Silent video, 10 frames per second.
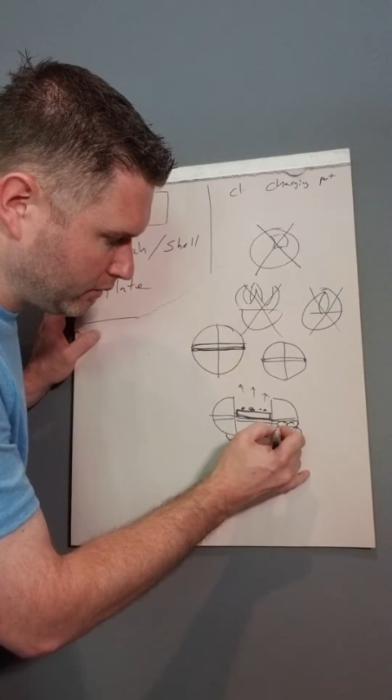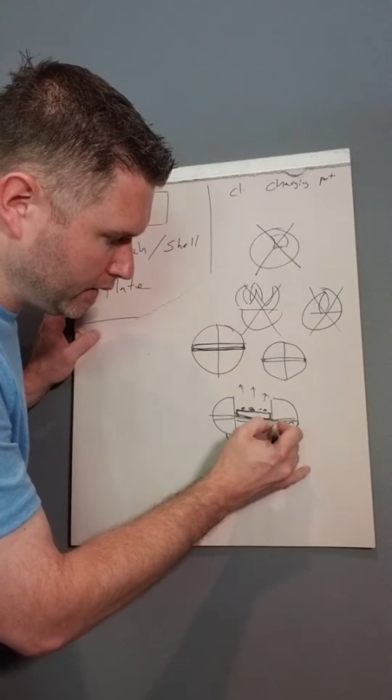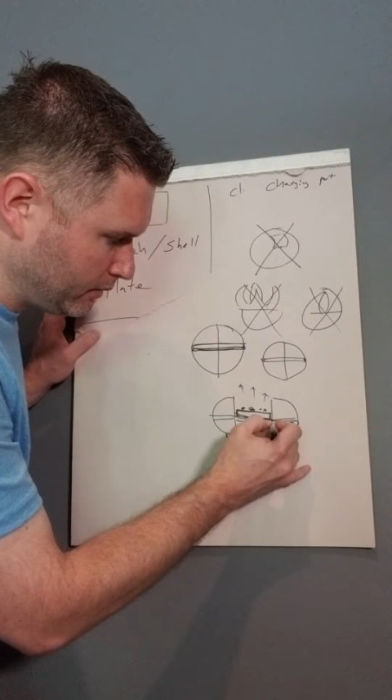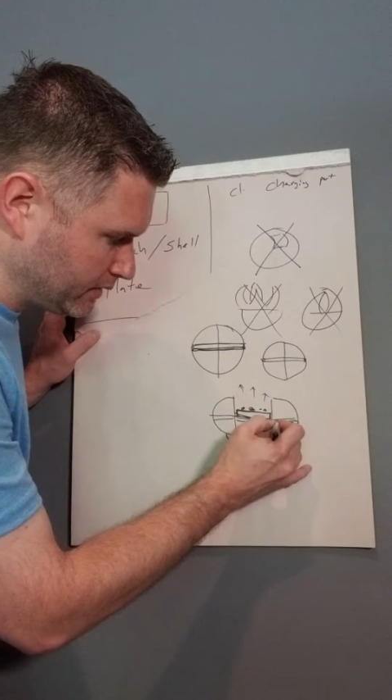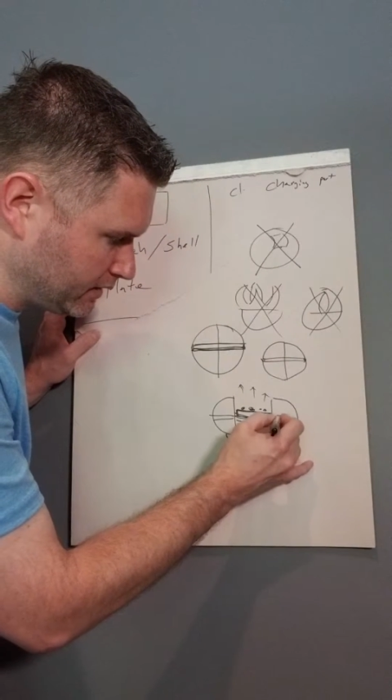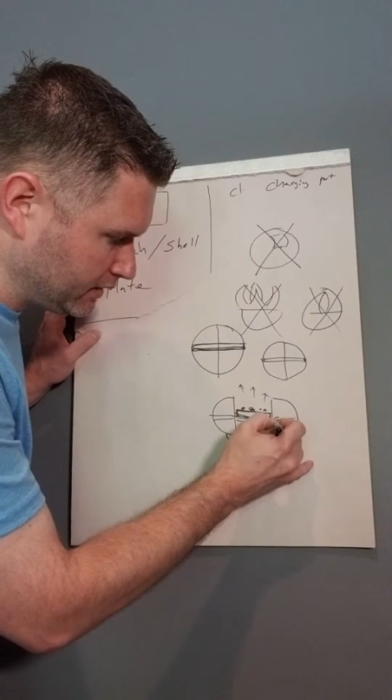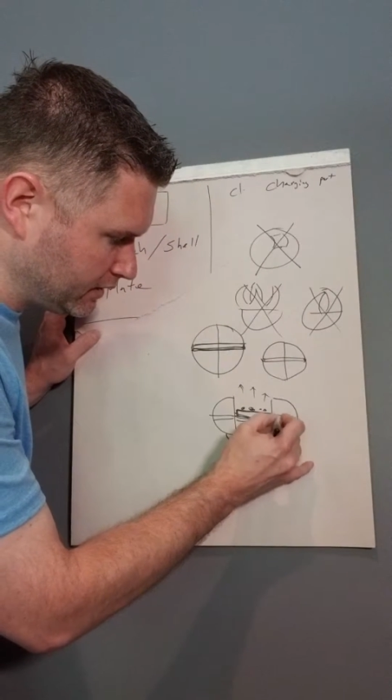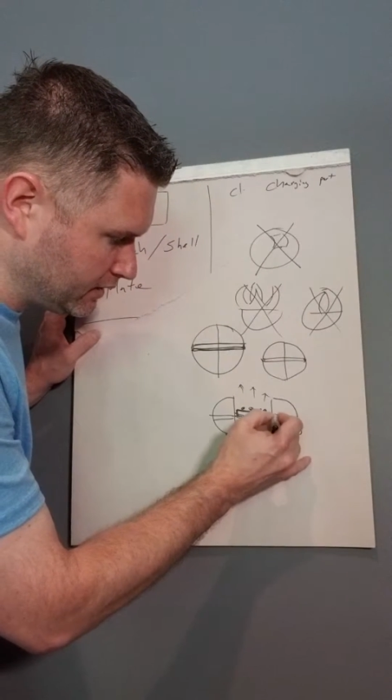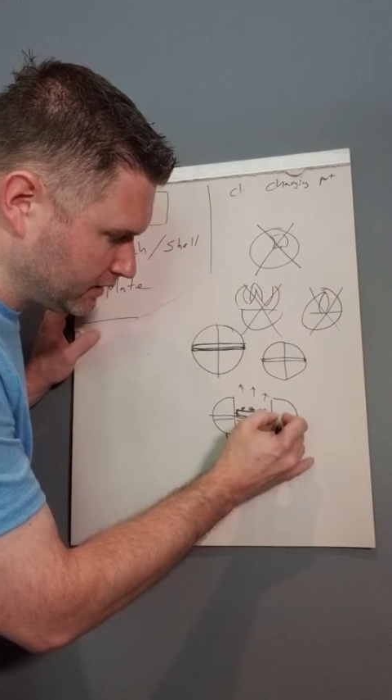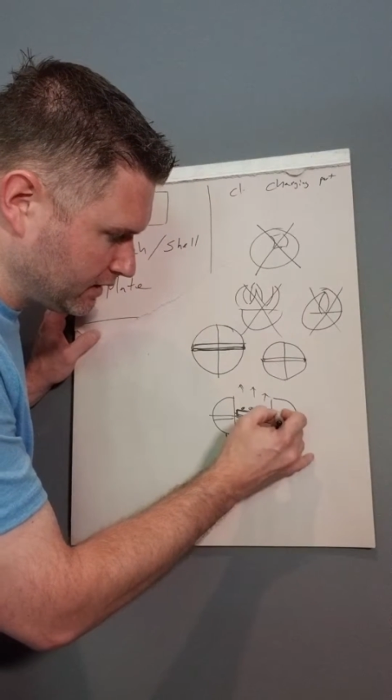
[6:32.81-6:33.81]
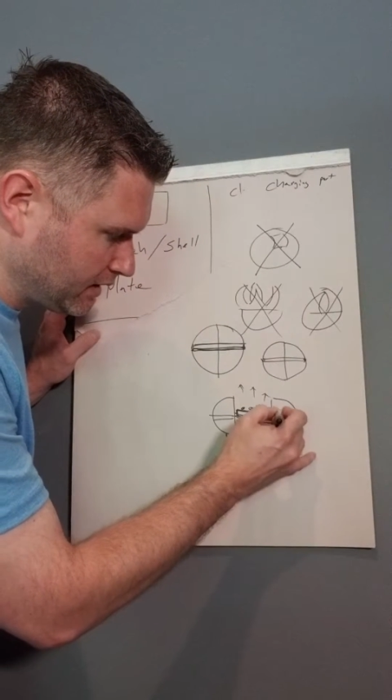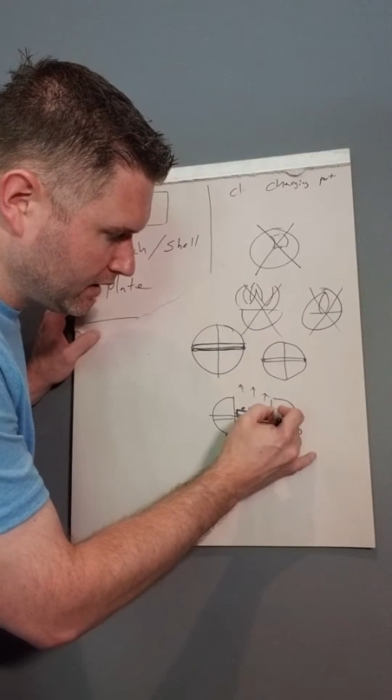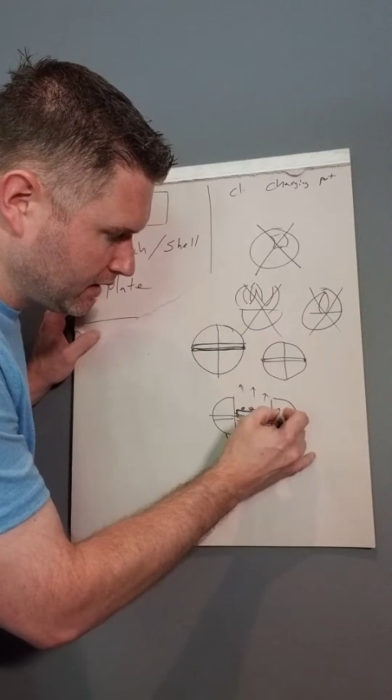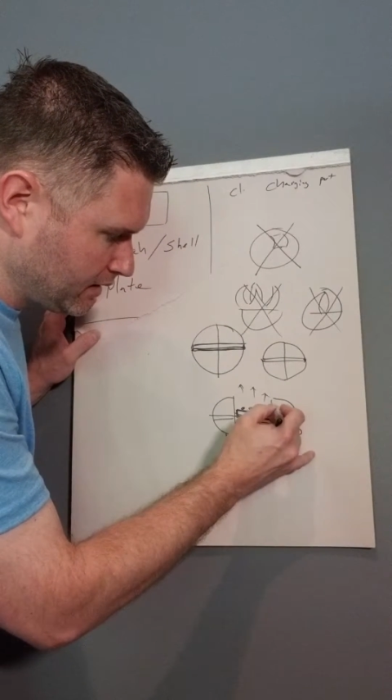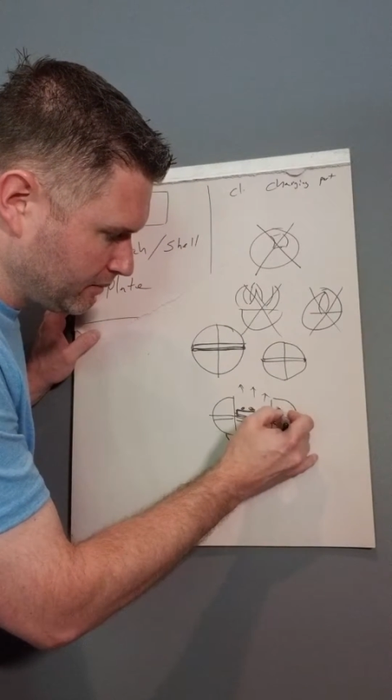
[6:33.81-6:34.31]
We would
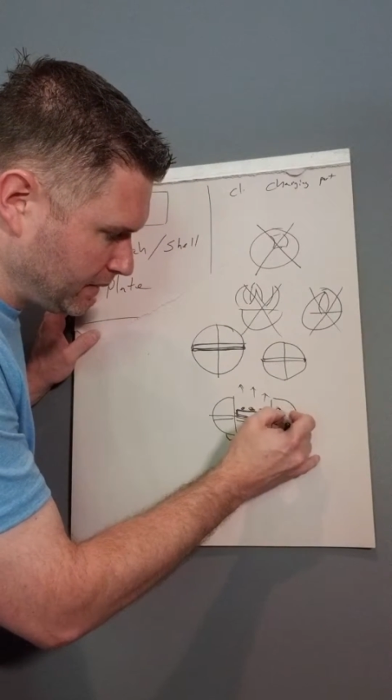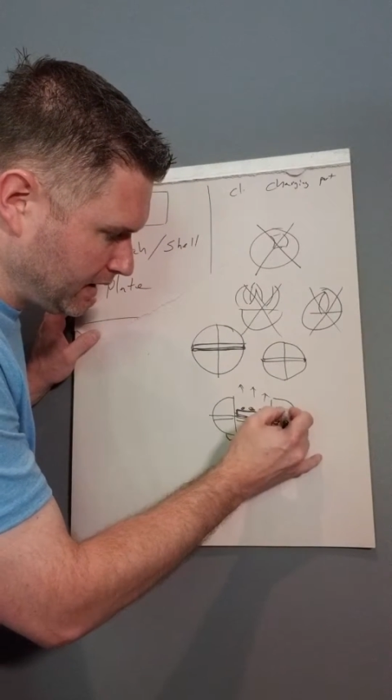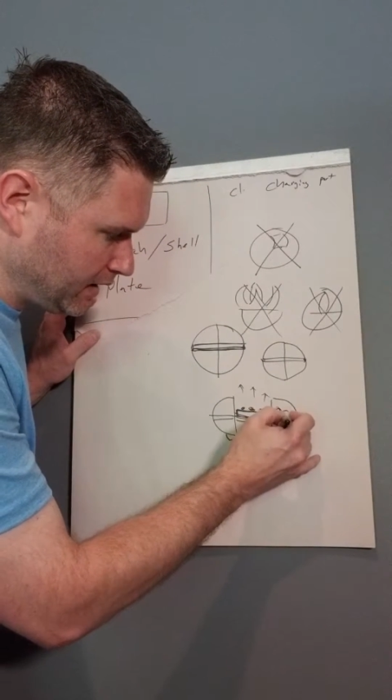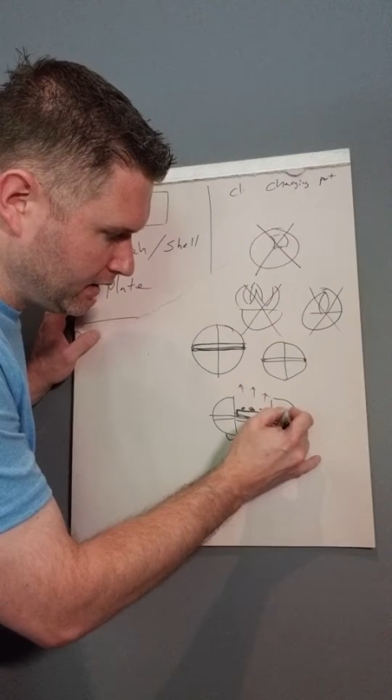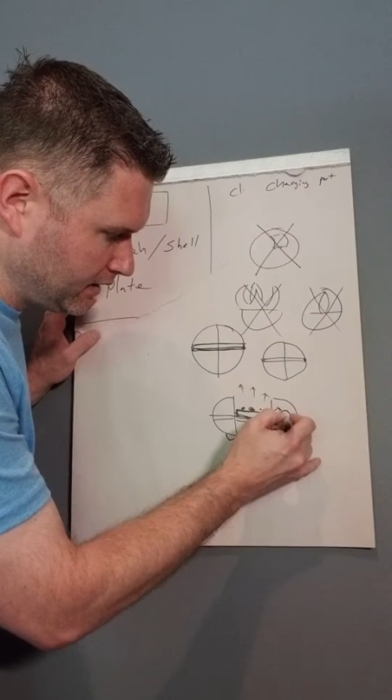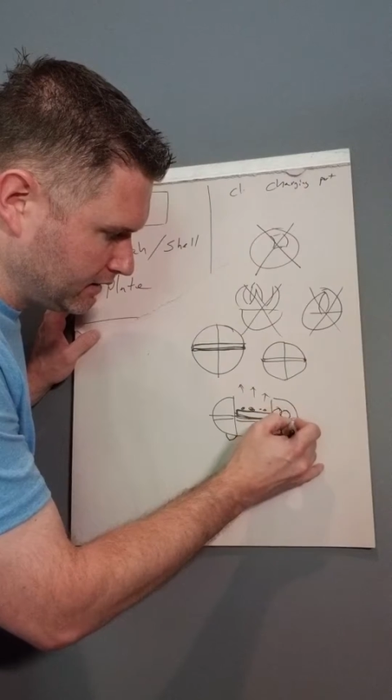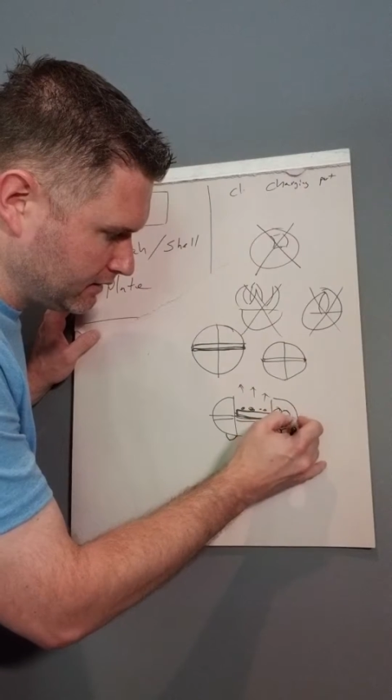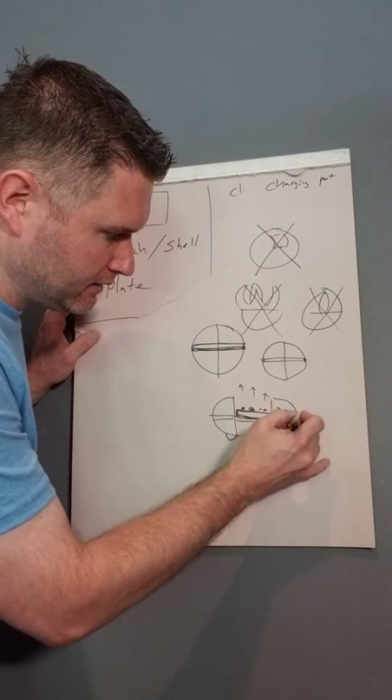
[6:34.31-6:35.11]
be